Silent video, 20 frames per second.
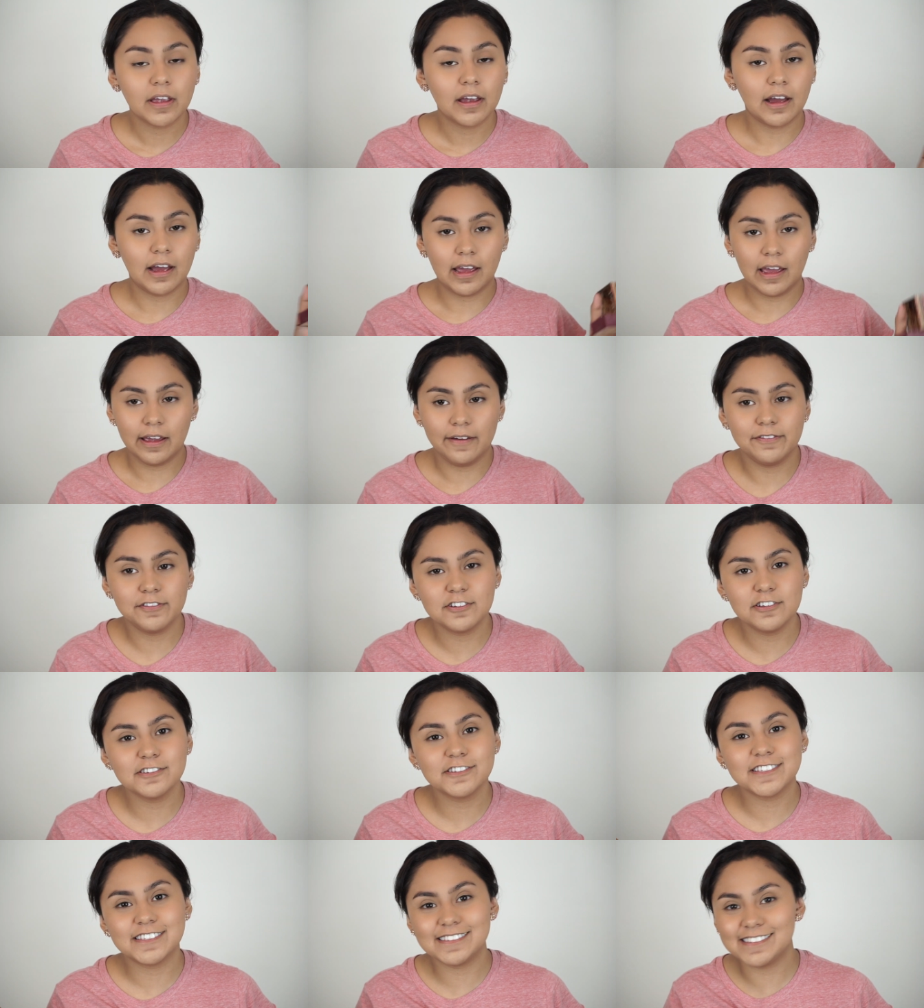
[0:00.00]
I have
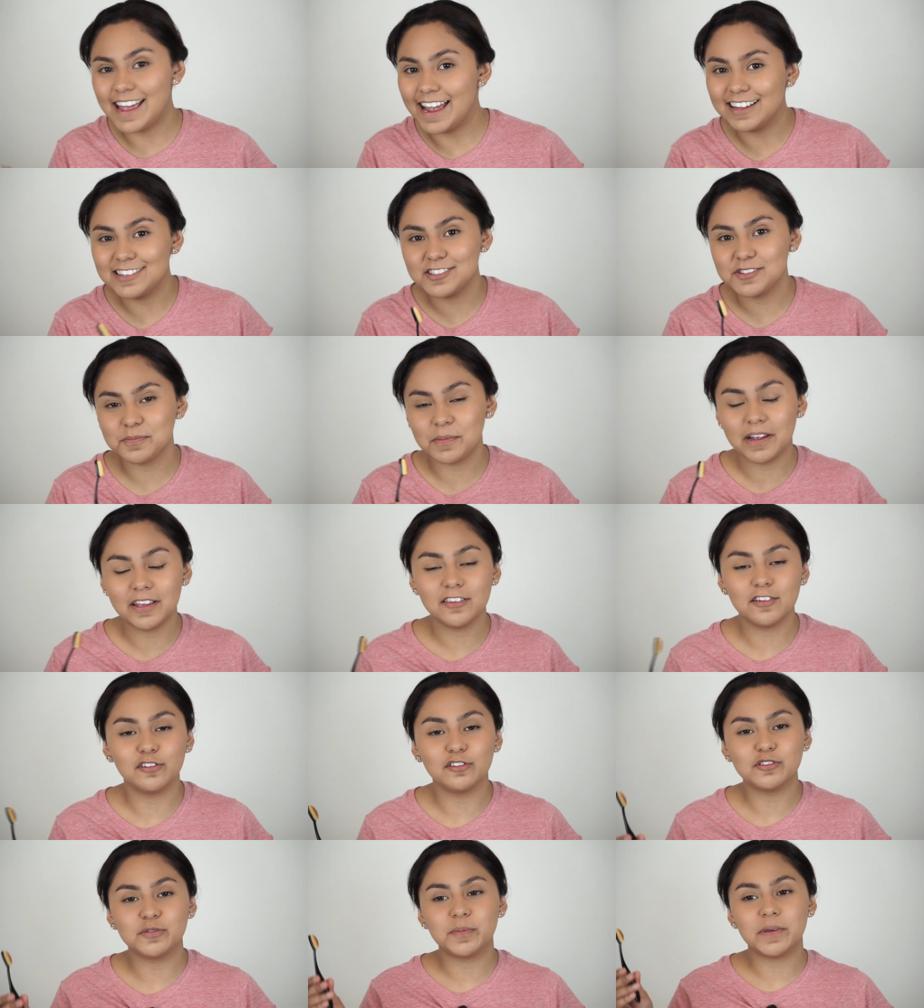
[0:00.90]
to snatch my
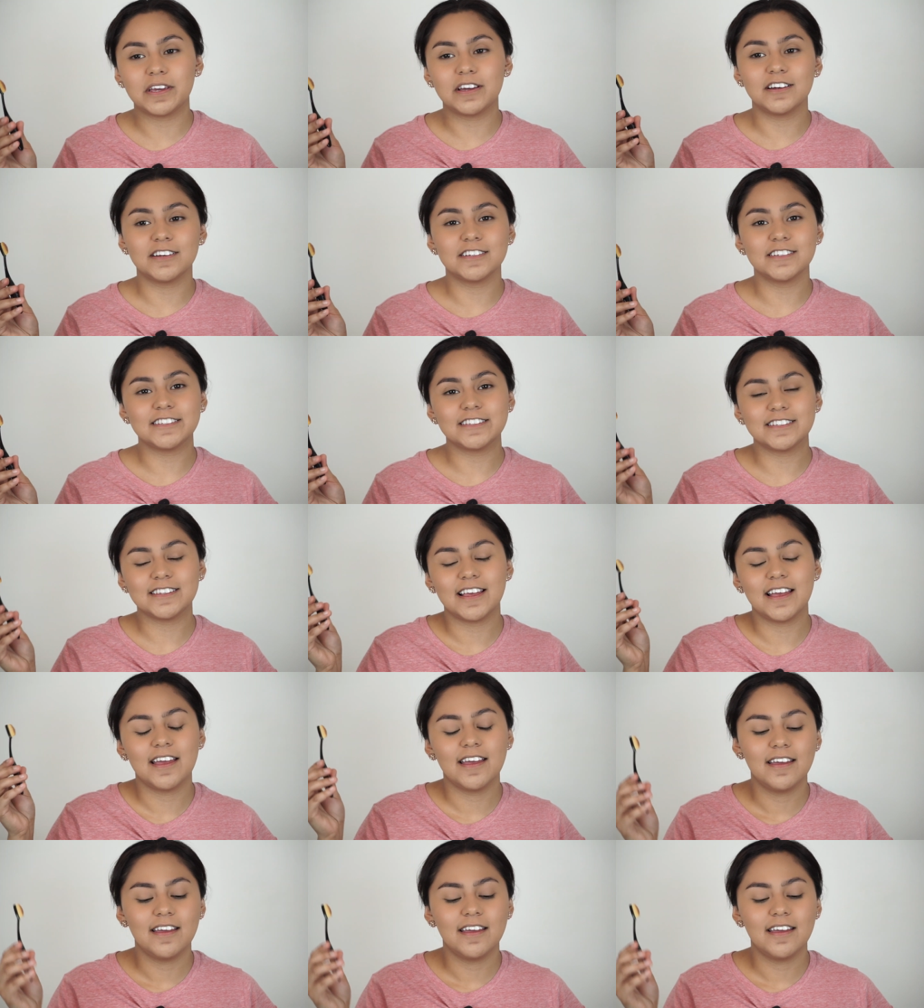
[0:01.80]
nose, because